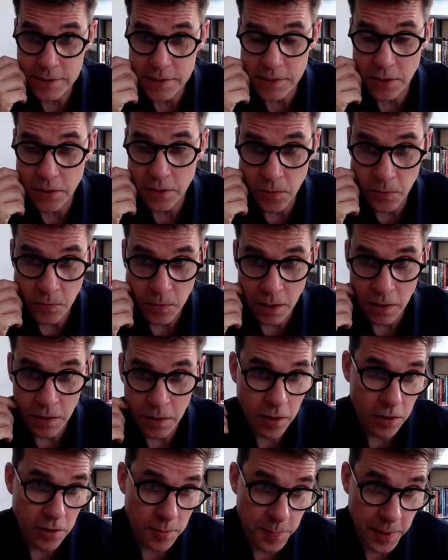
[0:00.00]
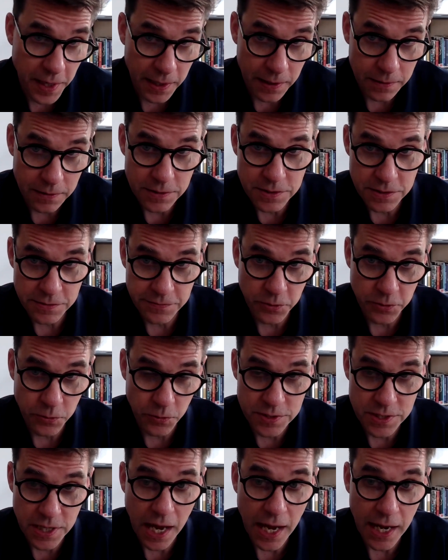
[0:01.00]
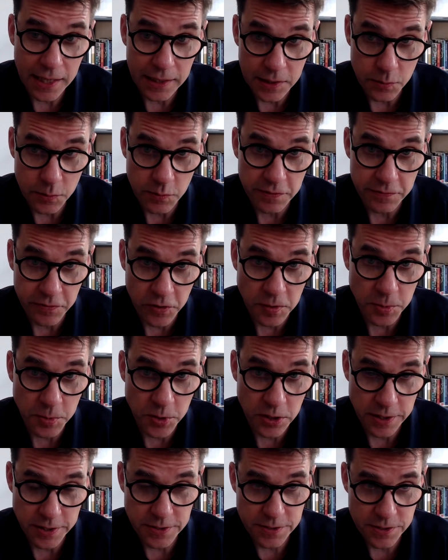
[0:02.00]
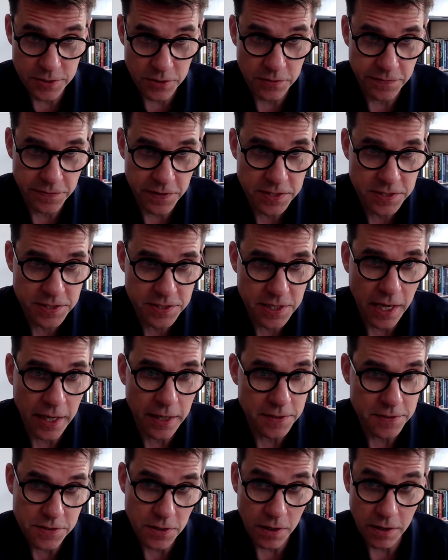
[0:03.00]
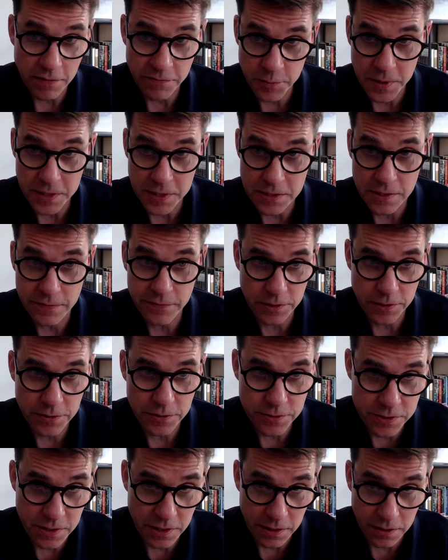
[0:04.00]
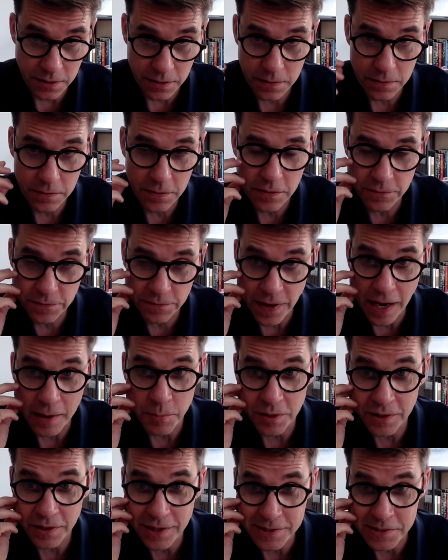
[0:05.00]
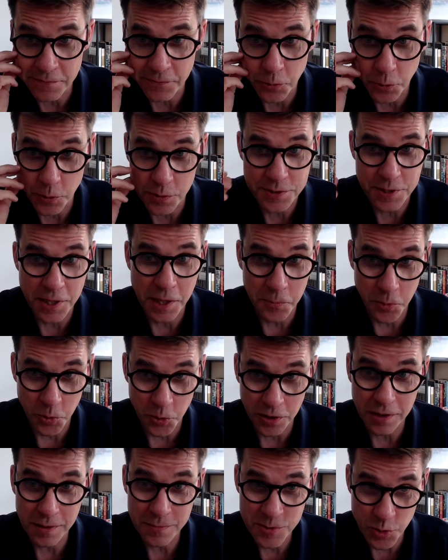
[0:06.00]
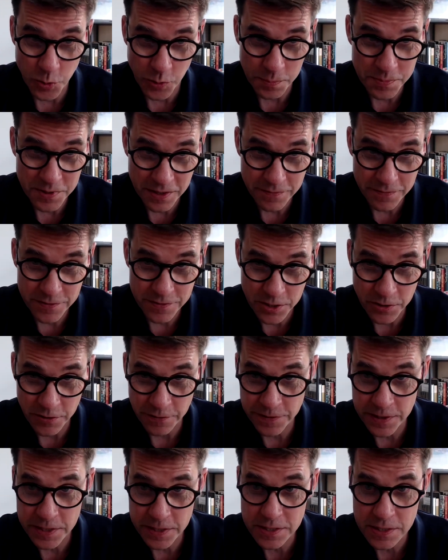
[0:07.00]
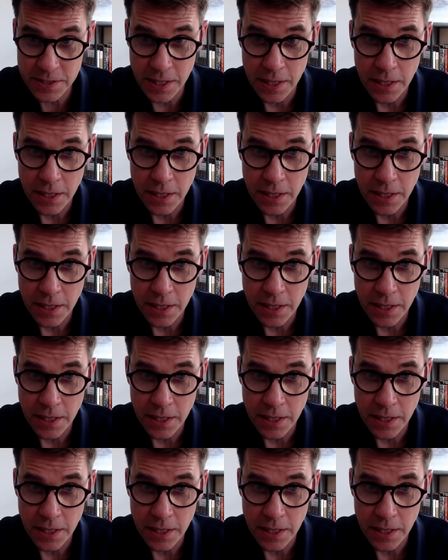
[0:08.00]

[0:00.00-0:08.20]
so a hard panel is, of course, a highly reverberant surface, and a soft piece of acoustic fabric is, of course, a more absorptive surface.